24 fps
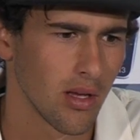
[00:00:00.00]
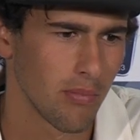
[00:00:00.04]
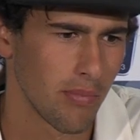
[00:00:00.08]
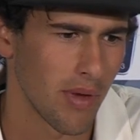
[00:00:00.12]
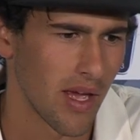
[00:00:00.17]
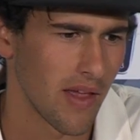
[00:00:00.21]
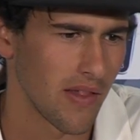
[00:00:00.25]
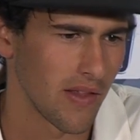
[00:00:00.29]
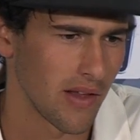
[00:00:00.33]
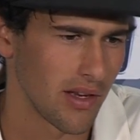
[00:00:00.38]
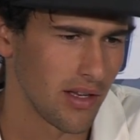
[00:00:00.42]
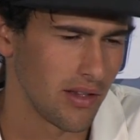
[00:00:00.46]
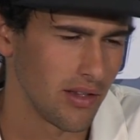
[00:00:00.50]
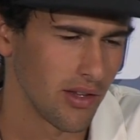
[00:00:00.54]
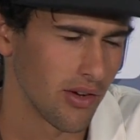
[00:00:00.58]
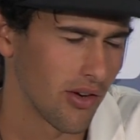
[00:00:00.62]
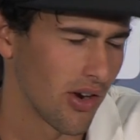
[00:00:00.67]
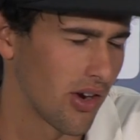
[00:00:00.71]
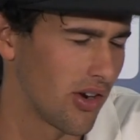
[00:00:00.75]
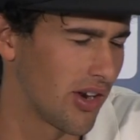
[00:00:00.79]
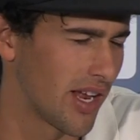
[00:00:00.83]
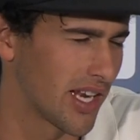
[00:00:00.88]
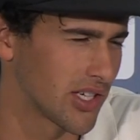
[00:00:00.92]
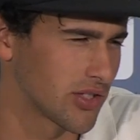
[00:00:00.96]
bat the, in their
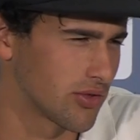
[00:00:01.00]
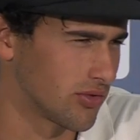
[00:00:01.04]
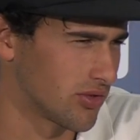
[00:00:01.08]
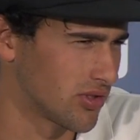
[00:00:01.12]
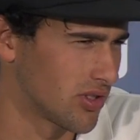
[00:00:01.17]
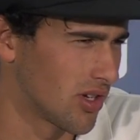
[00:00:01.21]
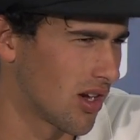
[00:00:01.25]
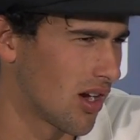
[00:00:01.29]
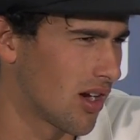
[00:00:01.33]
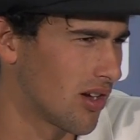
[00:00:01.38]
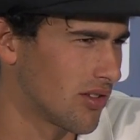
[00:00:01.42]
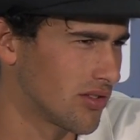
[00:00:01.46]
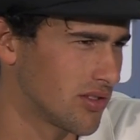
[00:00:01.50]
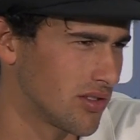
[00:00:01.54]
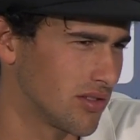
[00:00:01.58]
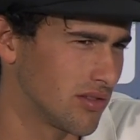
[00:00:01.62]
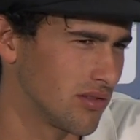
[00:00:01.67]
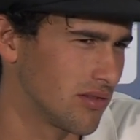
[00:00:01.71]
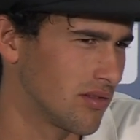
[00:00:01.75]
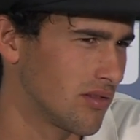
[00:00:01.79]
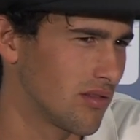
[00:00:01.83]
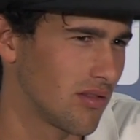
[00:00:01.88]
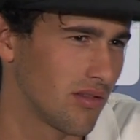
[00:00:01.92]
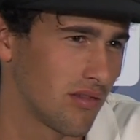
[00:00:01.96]
own natural styles,
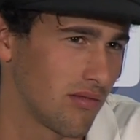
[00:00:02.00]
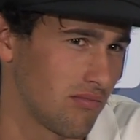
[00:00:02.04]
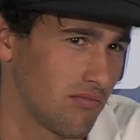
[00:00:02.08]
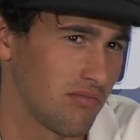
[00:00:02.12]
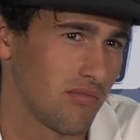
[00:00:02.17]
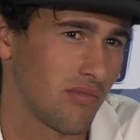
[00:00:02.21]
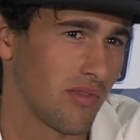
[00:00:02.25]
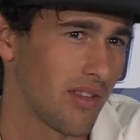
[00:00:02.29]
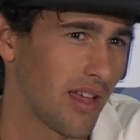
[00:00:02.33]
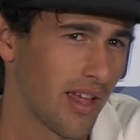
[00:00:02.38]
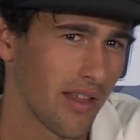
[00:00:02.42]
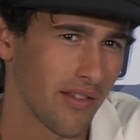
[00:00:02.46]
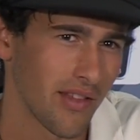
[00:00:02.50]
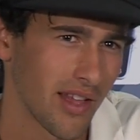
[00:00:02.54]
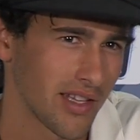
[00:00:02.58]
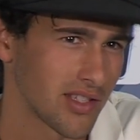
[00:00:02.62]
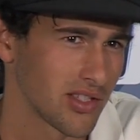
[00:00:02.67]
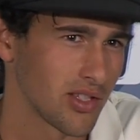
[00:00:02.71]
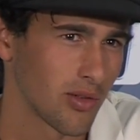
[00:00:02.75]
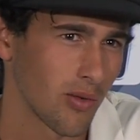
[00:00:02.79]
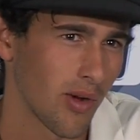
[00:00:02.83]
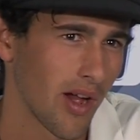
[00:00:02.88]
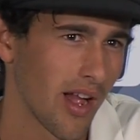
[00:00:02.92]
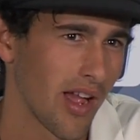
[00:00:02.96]
and that
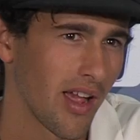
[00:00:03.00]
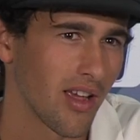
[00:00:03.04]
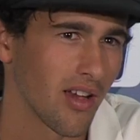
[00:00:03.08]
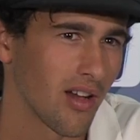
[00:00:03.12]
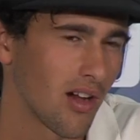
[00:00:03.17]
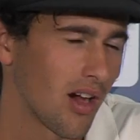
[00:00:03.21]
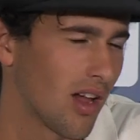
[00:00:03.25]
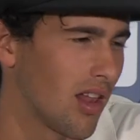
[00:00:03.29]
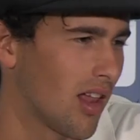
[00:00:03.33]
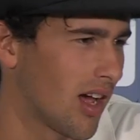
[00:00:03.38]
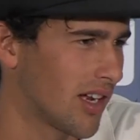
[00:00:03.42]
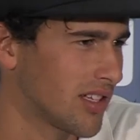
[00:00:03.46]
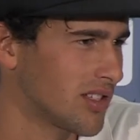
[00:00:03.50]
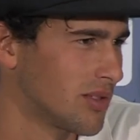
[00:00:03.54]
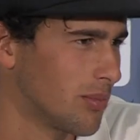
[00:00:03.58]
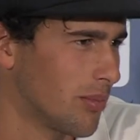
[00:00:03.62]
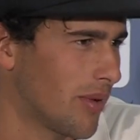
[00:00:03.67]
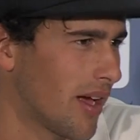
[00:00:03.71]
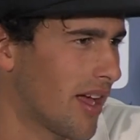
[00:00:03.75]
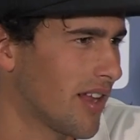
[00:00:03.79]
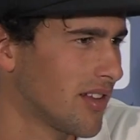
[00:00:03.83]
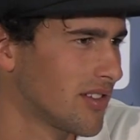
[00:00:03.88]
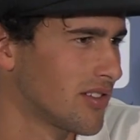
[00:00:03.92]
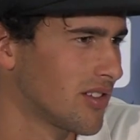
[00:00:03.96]
that's the way I like to
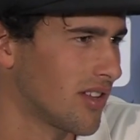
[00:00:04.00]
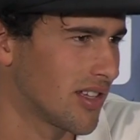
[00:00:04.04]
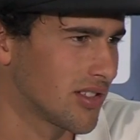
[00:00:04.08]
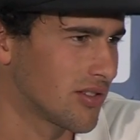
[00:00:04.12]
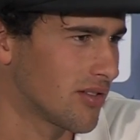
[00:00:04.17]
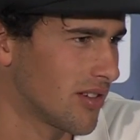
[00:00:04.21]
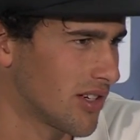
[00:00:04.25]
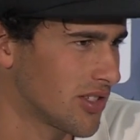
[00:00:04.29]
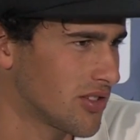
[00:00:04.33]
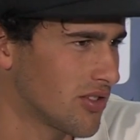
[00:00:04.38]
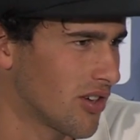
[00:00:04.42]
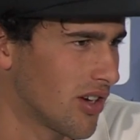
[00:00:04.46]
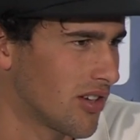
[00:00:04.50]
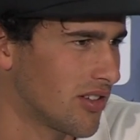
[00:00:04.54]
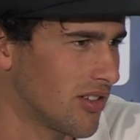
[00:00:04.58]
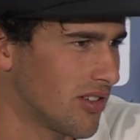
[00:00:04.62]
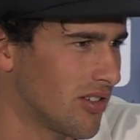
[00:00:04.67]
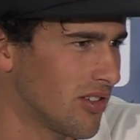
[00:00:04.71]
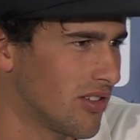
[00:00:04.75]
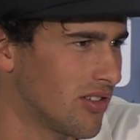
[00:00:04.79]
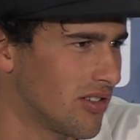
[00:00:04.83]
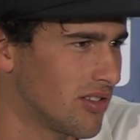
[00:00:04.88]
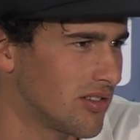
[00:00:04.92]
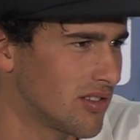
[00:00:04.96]
bat. So that's what I tried to
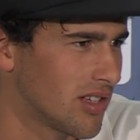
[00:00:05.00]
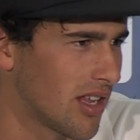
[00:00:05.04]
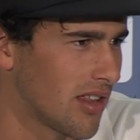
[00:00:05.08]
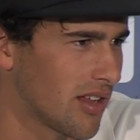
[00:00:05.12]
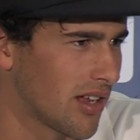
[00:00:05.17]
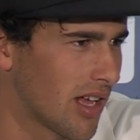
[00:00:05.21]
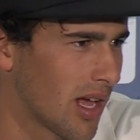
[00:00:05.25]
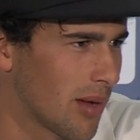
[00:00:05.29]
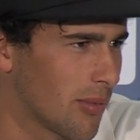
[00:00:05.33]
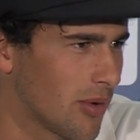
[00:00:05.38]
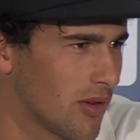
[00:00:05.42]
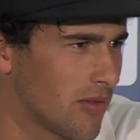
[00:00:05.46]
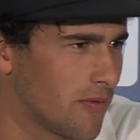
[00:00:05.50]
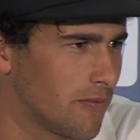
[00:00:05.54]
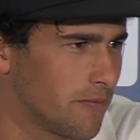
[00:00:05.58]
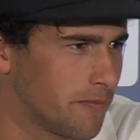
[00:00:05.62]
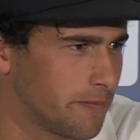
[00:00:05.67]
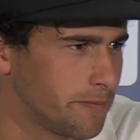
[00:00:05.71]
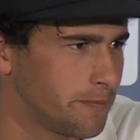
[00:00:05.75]
do, take the game on.